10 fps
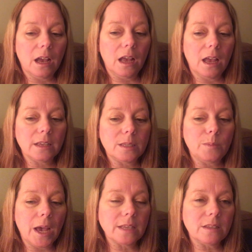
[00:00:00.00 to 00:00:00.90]

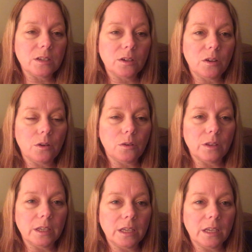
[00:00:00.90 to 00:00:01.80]
spastic
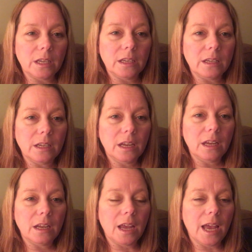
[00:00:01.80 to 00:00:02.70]
colon,
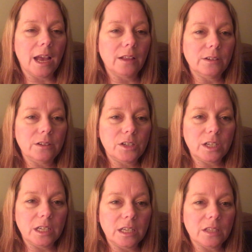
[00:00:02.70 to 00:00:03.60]

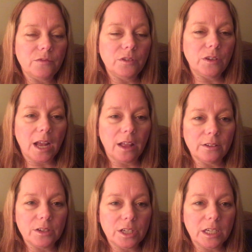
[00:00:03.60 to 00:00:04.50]
allergies, food
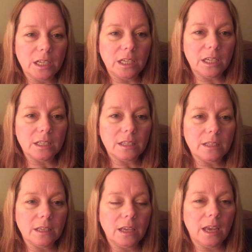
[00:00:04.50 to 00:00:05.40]
allergies.